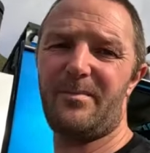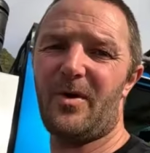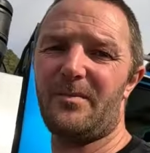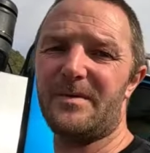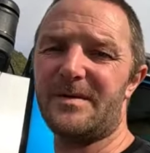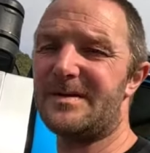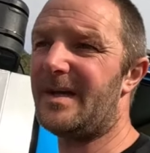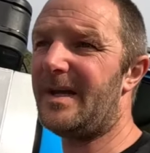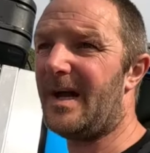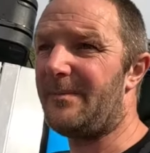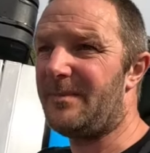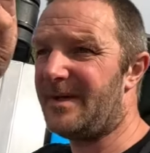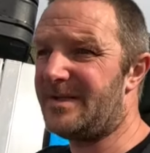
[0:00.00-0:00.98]
popped the seat
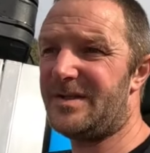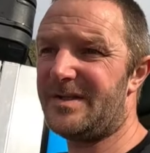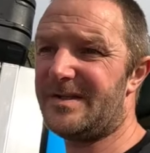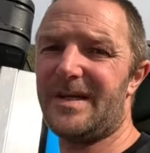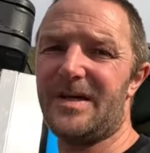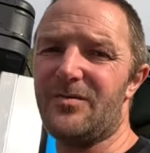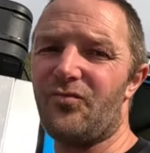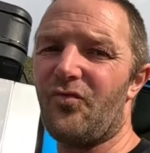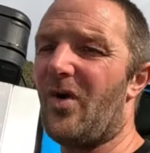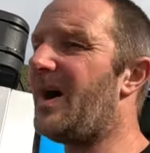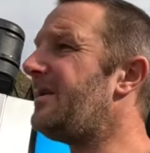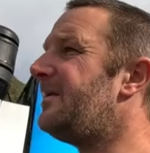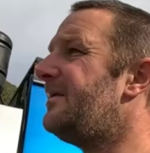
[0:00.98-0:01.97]
up, you could just see it
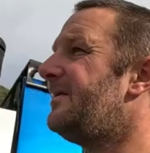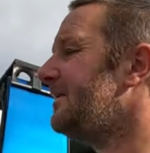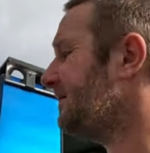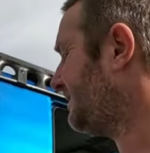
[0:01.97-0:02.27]
running.